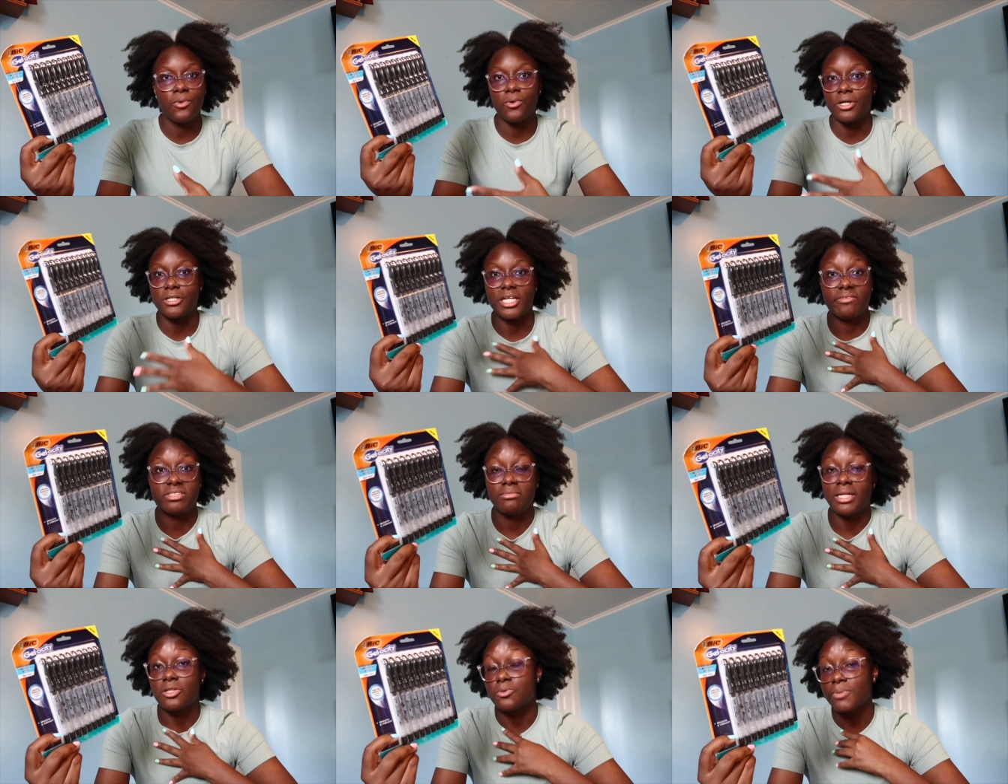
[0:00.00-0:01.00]
or give to
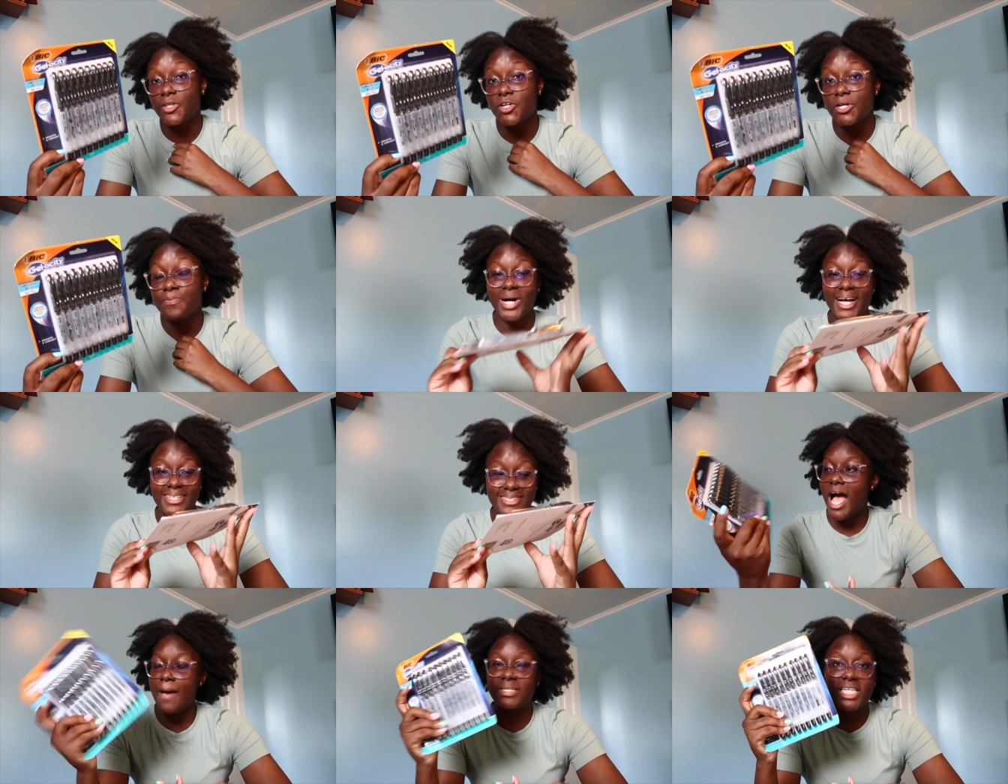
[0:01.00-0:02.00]
my little brother. But
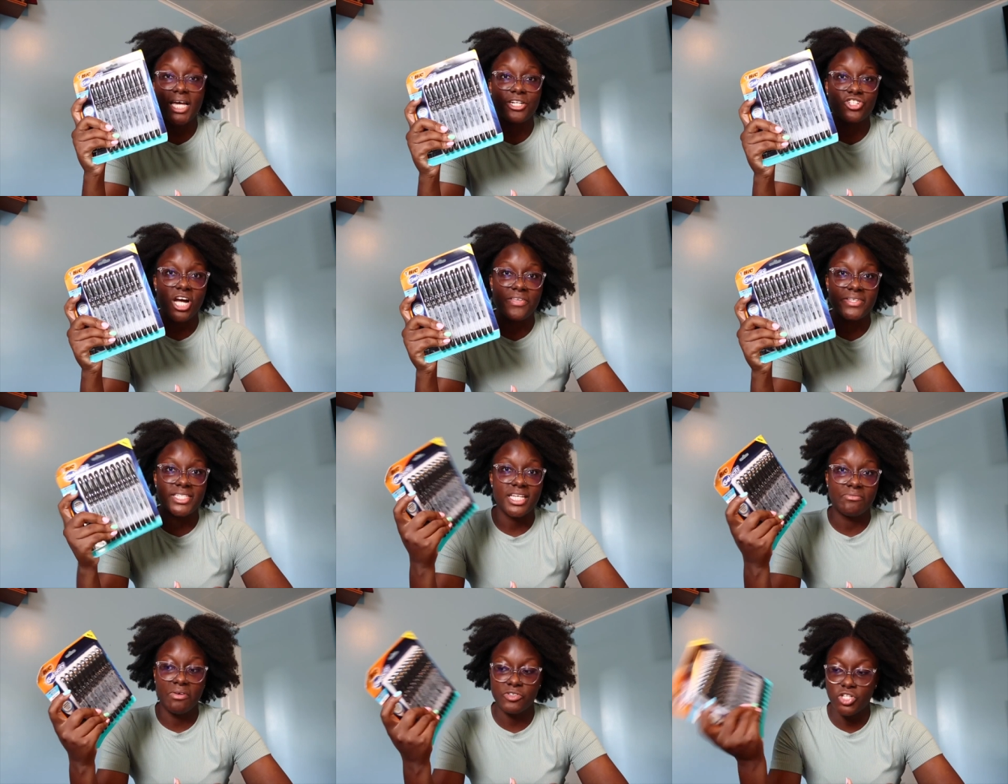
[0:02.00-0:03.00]
I'm excited to try these because
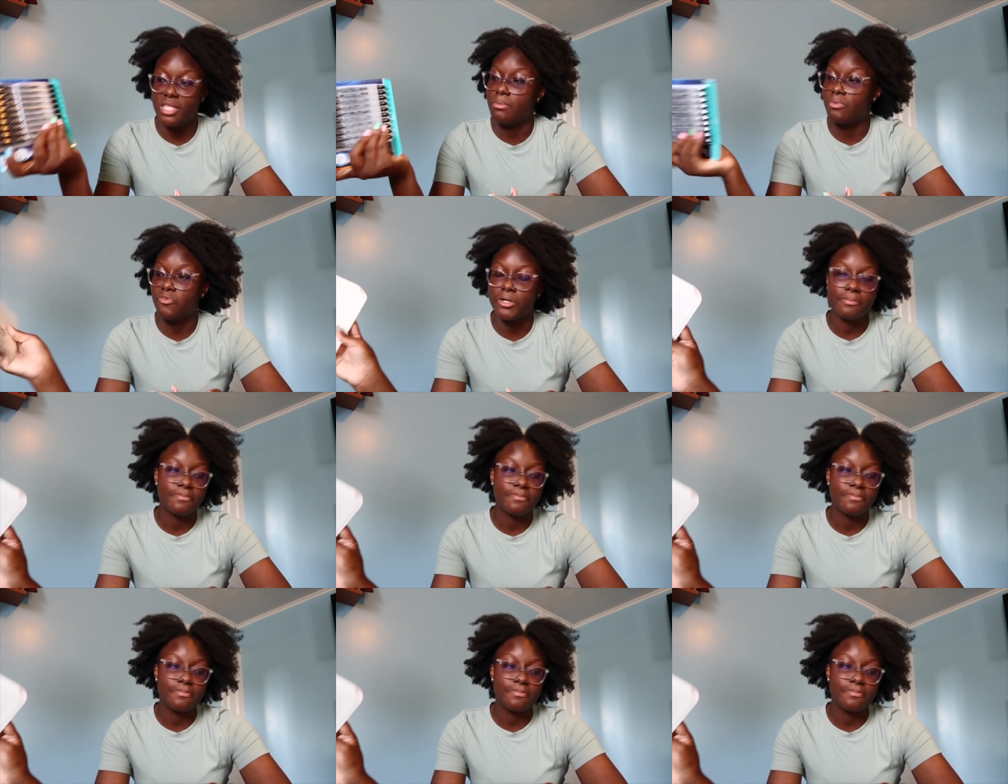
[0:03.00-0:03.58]
I've never tried them before.